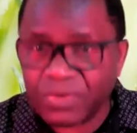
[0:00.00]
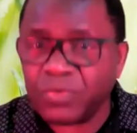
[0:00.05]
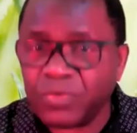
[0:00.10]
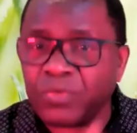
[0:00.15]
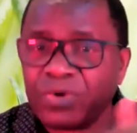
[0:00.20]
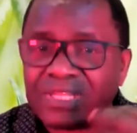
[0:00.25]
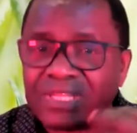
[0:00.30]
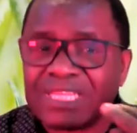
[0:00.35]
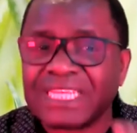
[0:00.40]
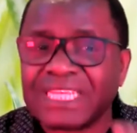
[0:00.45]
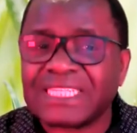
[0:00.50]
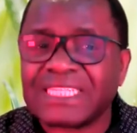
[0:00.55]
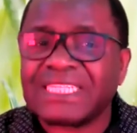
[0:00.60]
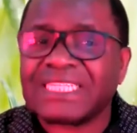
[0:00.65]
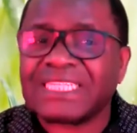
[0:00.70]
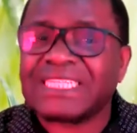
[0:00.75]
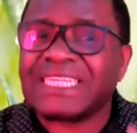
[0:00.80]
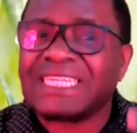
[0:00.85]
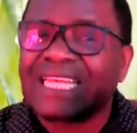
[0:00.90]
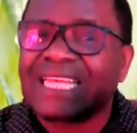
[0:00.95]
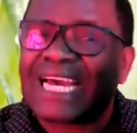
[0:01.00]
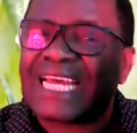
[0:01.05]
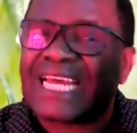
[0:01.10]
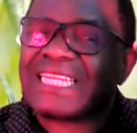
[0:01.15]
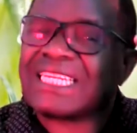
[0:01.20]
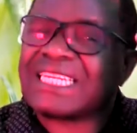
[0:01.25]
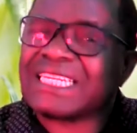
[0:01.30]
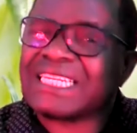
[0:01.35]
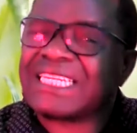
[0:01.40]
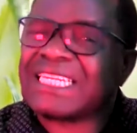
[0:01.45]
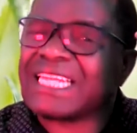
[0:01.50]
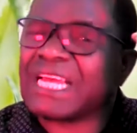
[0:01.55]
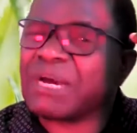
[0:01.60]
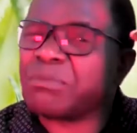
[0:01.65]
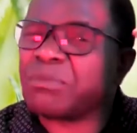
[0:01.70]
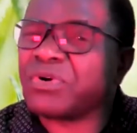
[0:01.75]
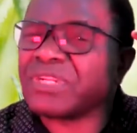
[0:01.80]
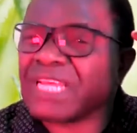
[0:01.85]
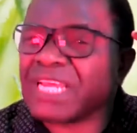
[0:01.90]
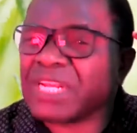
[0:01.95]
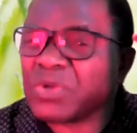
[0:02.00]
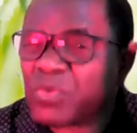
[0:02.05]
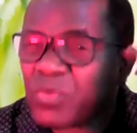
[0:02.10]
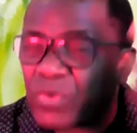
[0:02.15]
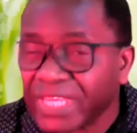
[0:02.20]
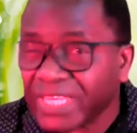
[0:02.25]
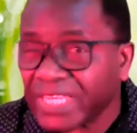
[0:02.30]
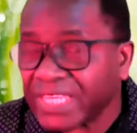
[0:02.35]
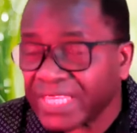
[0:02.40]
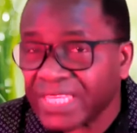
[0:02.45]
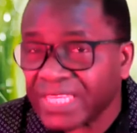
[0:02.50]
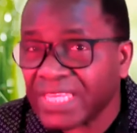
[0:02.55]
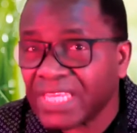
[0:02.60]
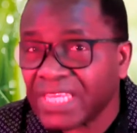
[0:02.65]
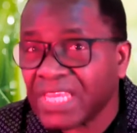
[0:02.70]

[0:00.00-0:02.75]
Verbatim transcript: whether it is done in a modern way